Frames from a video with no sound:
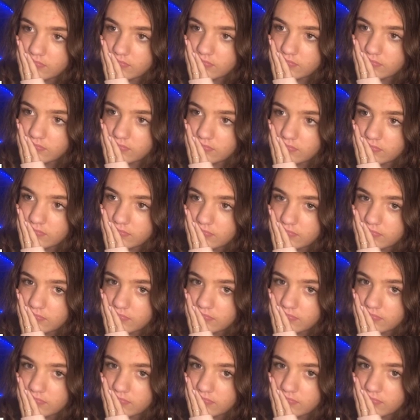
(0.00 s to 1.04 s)
here
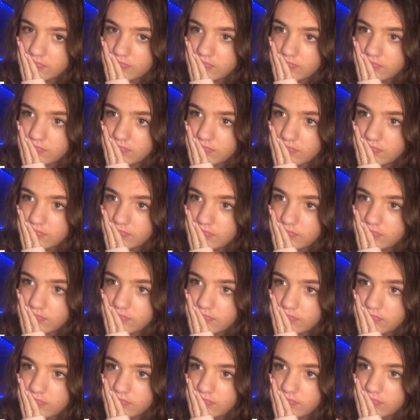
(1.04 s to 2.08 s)
of me in the light.
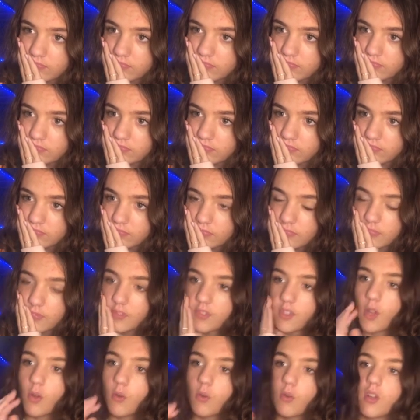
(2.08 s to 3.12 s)

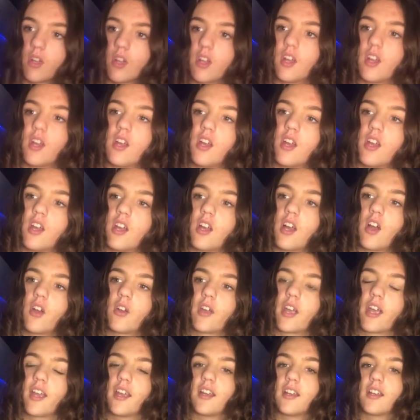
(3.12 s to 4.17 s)
No.
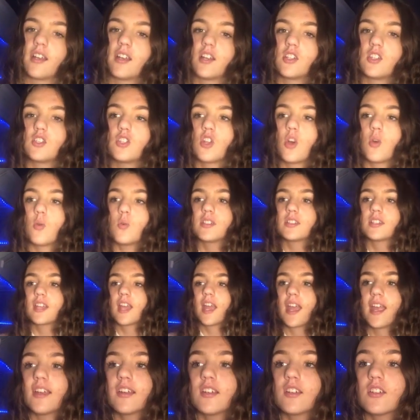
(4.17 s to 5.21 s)
Okay. No one
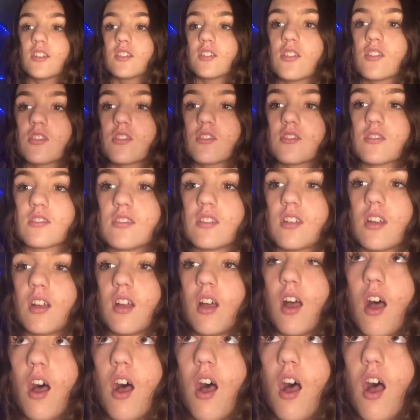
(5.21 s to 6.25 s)
cares.
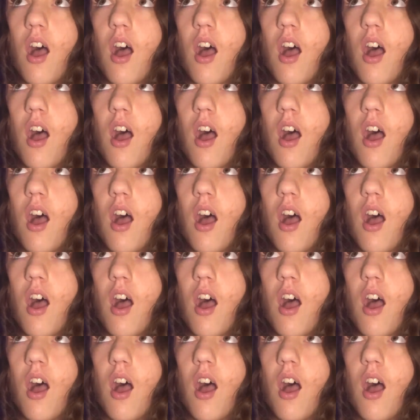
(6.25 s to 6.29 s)
Uh...